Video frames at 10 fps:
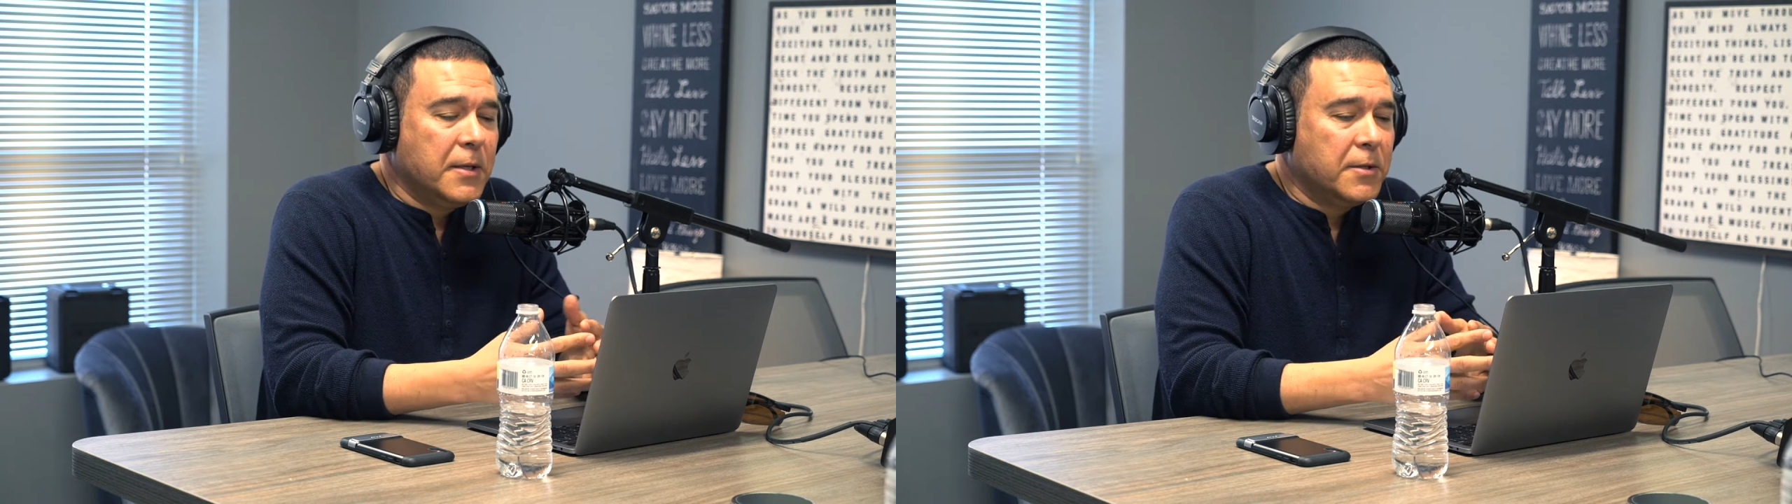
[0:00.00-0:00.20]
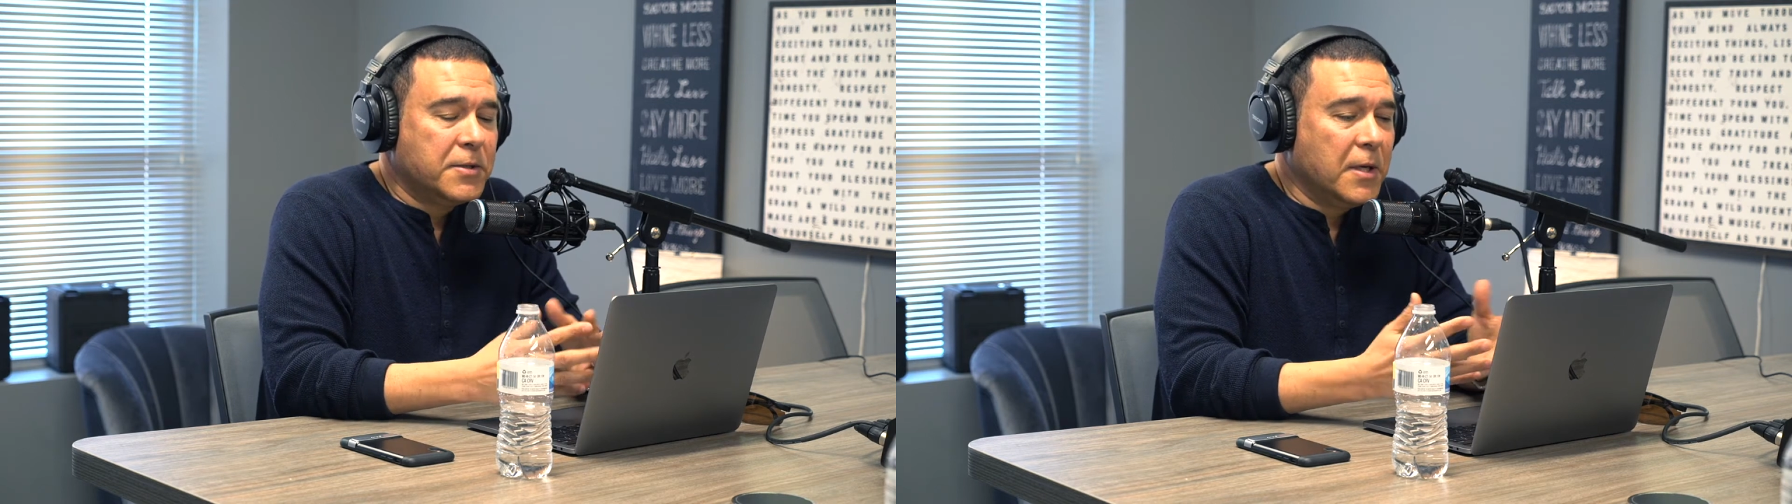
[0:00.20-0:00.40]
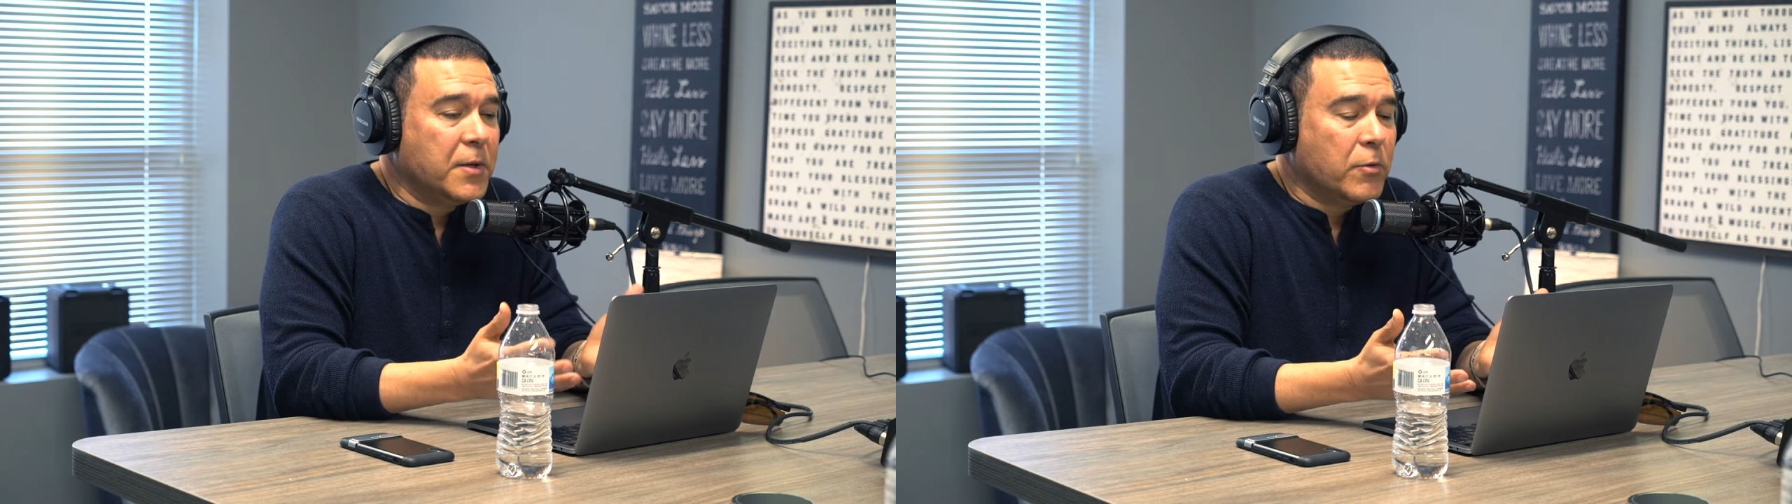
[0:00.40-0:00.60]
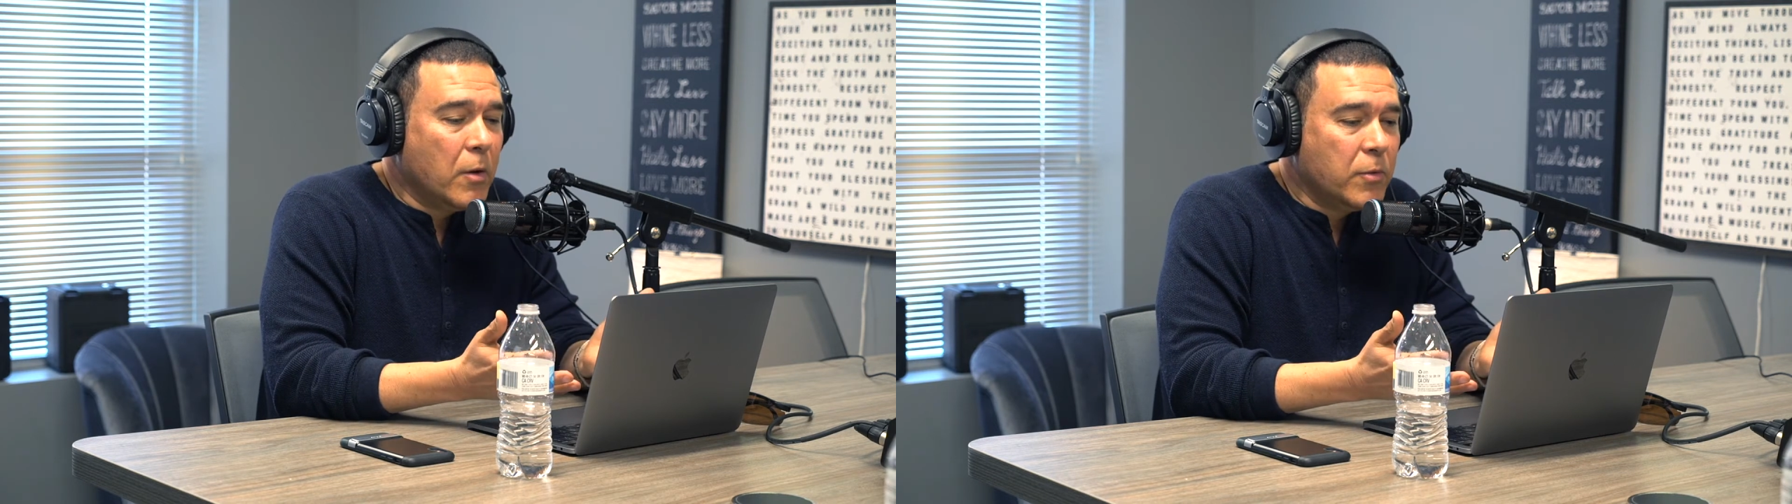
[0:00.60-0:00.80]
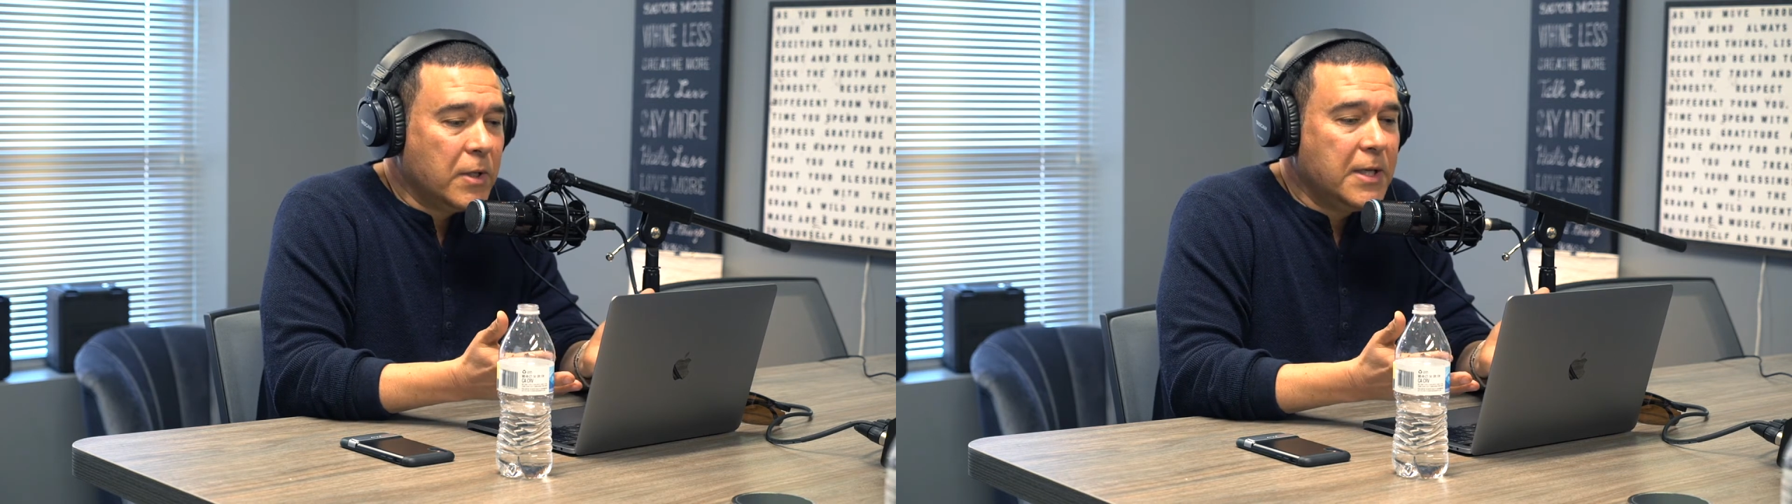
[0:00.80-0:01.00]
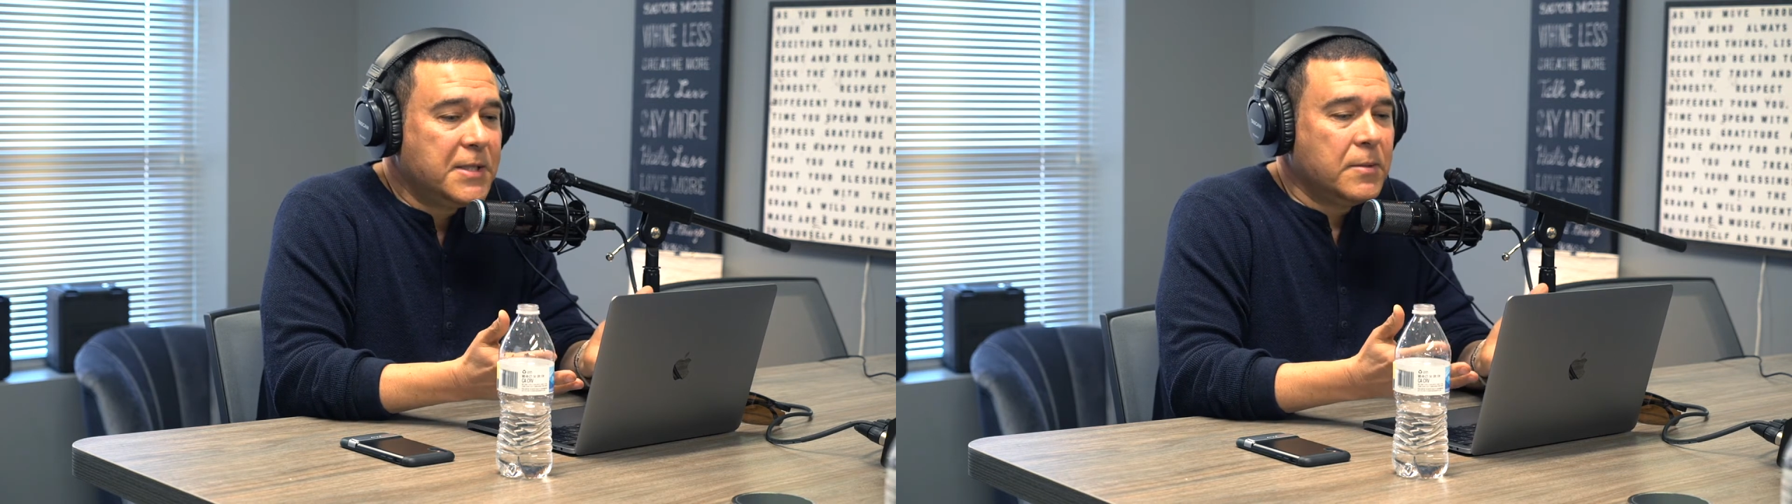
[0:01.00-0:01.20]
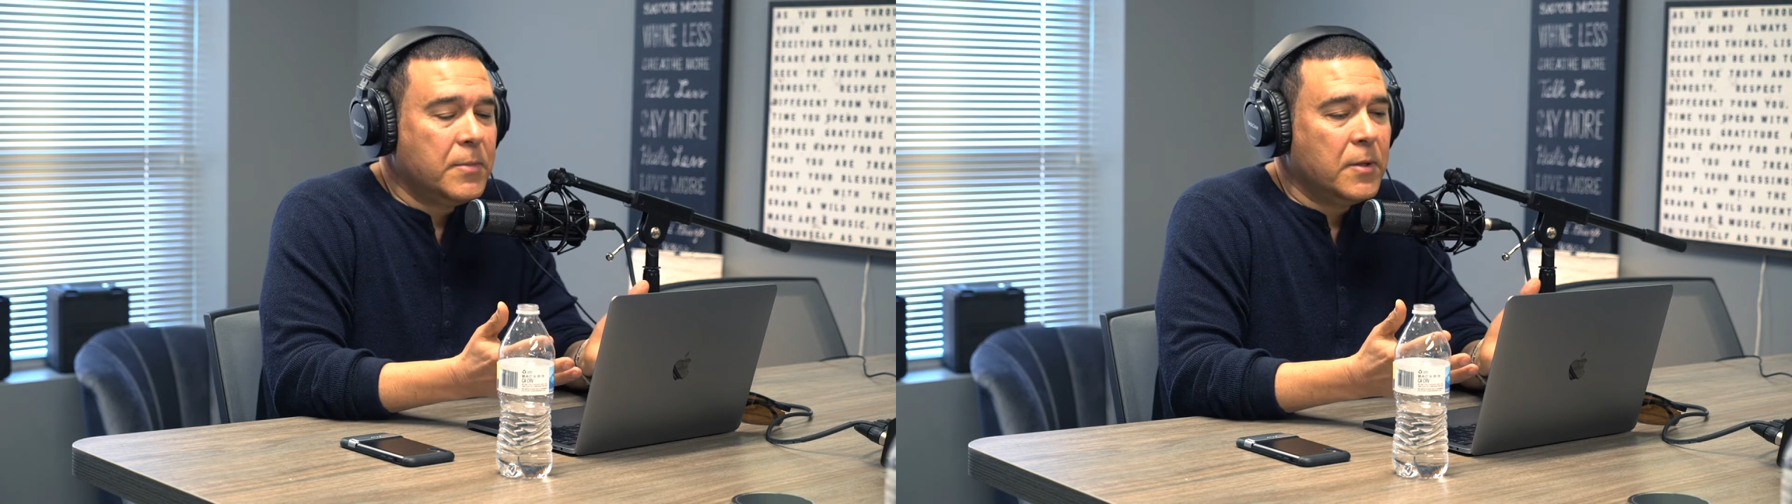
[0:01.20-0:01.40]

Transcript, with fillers: there's nothing wrong with leasing,